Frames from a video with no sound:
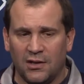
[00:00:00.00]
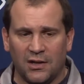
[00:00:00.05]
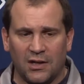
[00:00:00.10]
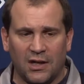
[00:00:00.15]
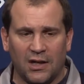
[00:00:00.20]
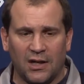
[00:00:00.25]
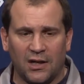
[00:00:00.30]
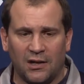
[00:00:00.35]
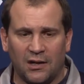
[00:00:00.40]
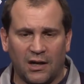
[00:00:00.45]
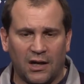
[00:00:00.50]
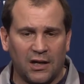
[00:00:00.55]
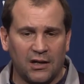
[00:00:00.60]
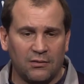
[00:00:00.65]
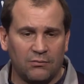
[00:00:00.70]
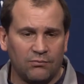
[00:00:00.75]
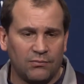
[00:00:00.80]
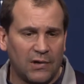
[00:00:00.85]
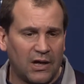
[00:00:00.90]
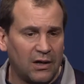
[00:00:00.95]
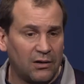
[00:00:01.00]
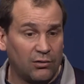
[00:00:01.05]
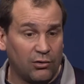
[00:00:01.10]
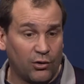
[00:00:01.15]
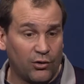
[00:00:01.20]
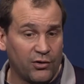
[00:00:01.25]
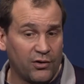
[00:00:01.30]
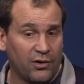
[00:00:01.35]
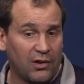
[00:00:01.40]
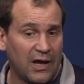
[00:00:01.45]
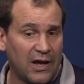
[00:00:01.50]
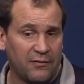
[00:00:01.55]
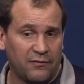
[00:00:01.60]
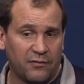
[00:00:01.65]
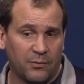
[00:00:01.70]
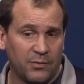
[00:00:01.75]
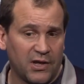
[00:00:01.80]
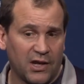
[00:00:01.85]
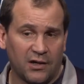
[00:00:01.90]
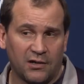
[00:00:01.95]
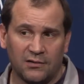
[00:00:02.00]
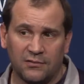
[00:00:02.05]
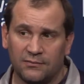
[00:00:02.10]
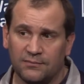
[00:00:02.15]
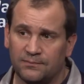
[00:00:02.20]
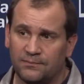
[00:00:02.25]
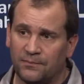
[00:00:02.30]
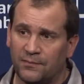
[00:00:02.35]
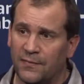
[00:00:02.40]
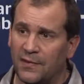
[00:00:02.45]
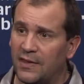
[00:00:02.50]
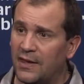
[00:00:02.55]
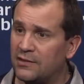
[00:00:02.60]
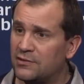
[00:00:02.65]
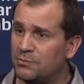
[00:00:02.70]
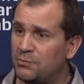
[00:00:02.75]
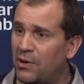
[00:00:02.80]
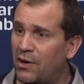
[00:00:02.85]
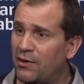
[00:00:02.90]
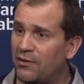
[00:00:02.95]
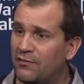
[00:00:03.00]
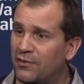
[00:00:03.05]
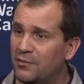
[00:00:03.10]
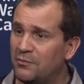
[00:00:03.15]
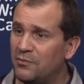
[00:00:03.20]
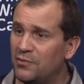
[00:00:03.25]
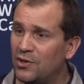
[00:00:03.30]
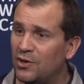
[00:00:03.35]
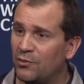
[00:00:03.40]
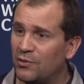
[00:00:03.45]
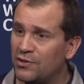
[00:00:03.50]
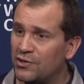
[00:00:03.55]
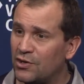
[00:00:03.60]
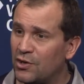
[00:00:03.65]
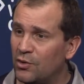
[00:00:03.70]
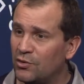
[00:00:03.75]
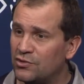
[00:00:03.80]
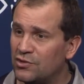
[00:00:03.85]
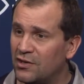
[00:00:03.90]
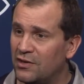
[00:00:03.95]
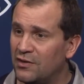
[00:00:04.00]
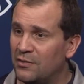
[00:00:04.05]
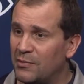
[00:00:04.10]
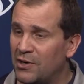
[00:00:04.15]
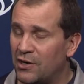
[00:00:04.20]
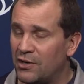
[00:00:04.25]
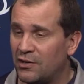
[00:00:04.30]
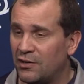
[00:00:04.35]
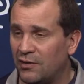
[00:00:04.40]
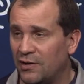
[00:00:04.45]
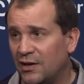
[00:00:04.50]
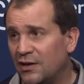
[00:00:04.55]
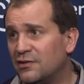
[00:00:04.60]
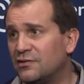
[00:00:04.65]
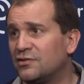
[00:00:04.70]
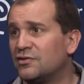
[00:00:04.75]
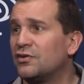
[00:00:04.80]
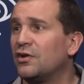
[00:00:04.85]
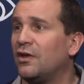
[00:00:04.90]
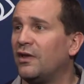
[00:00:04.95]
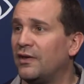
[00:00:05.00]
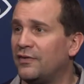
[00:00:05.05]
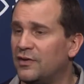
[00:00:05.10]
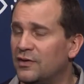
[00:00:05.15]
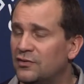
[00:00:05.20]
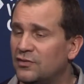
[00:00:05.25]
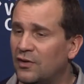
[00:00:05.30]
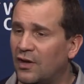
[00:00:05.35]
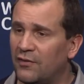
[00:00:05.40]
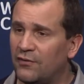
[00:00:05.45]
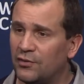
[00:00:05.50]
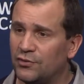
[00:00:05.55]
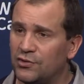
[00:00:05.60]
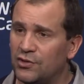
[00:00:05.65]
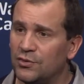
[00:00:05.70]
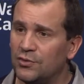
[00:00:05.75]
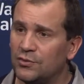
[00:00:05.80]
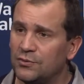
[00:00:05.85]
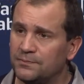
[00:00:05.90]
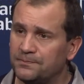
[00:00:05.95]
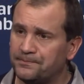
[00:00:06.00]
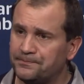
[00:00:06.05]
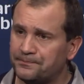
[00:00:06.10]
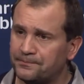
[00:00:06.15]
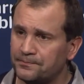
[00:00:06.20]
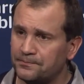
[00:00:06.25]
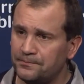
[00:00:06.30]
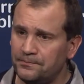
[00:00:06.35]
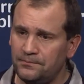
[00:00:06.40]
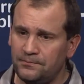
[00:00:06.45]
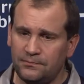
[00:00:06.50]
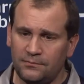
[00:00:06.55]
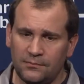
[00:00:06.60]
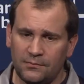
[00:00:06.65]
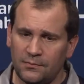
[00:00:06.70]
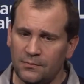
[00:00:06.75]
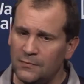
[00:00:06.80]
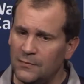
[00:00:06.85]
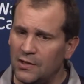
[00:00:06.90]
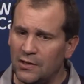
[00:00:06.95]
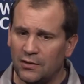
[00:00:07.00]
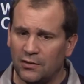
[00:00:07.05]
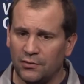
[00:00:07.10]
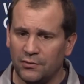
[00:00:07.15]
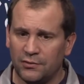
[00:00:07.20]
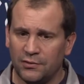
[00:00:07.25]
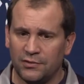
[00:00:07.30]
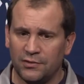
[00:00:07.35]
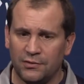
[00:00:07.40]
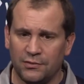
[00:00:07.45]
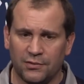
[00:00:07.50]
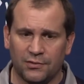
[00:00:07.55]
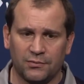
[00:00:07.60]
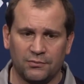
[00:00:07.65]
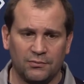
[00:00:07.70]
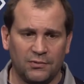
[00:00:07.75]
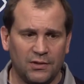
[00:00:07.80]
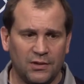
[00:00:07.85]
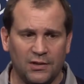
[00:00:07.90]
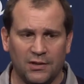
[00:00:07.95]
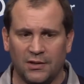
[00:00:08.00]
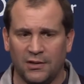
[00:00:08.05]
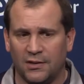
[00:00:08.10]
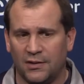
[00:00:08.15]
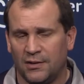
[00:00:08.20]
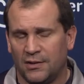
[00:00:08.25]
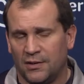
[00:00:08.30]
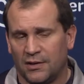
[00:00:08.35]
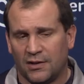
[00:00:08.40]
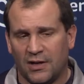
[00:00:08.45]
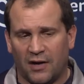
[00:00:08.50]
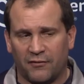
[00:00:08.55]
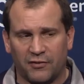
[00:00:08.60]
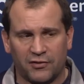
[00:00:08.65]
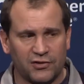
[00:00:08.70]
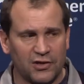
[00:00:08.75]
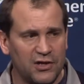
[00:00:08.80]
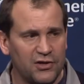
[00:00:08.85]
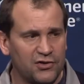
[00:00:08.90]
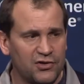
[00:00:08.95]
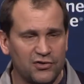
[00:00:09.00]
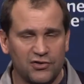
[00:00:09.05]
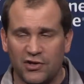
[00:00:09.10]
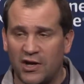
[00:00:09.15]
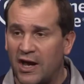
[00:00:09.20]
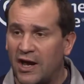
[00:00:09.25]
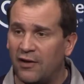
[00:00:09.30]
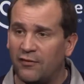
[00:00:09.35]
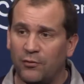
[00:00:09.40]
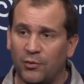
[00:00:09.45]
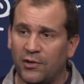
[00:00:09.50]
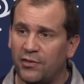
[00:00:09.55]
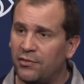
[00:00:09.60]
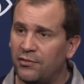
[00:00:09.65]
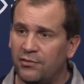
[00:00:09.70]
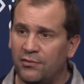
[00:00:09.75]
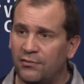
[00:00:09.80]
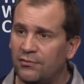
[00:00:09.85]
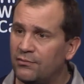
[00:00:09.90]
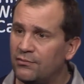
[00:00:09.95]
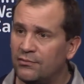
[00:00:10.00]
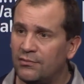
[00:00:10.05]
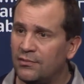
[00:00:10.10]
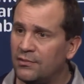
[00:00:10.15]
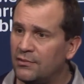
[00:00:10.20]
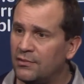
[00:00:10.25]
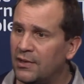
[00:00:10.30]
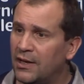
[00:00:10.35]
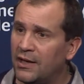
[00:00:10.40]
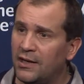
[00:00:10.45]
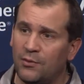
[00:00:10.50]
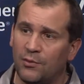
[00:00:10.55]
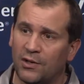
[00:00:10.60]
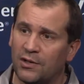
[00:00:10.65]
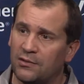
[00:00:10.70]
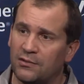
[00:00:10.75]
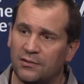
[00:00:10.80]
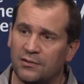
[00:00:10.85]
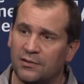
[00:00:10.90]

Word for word: And I, I learned a lot from Dan. And that's part of it, you know, when you're coaching in the American League and still at this level, too. You know, your conversations you have with anyone.